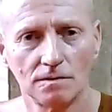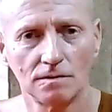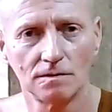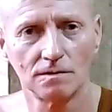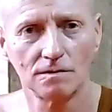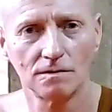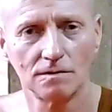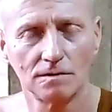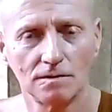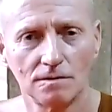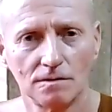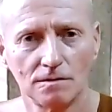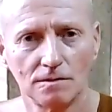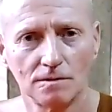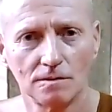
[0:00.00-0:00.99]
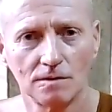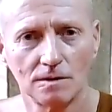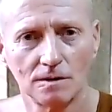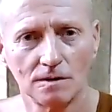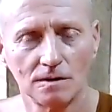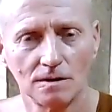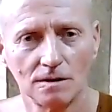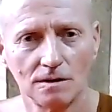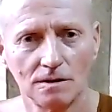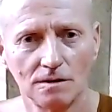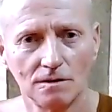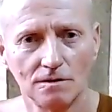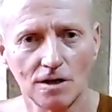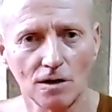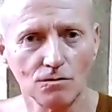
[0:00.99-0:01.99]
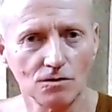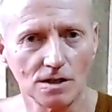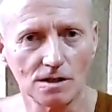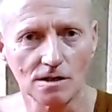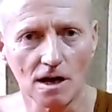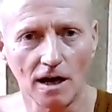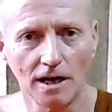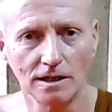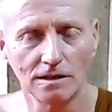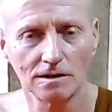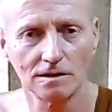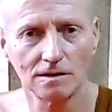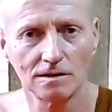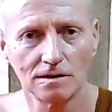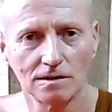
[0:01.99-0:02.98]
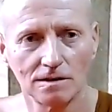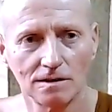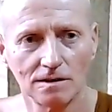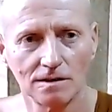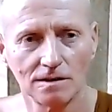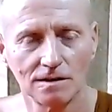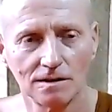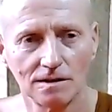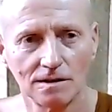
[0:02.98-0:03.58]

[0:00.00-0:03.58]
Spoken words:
Don't decide and just do nothing.